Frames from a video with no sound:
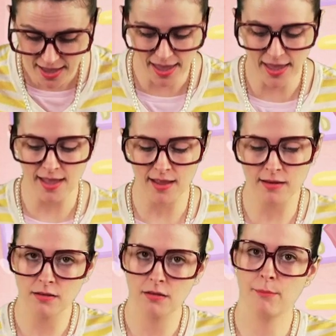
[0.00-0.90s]

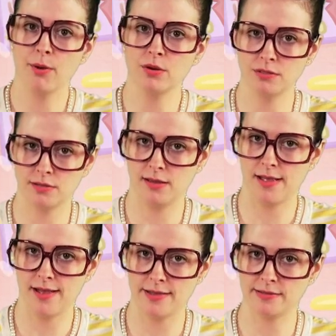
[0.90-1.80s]
And
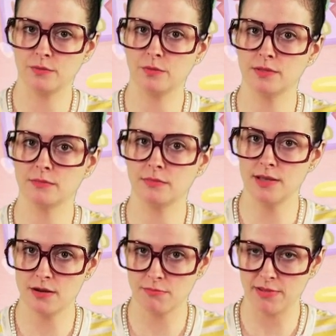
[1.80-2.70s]
personalized with some
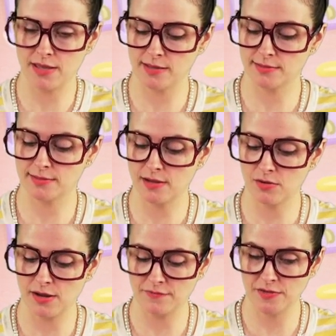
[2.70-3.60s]
letter beads say
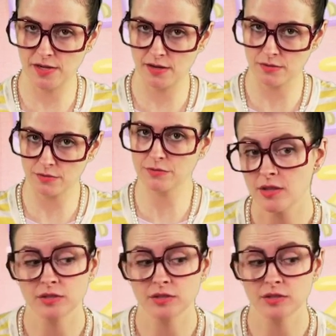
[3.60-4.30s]
Crafty Carol.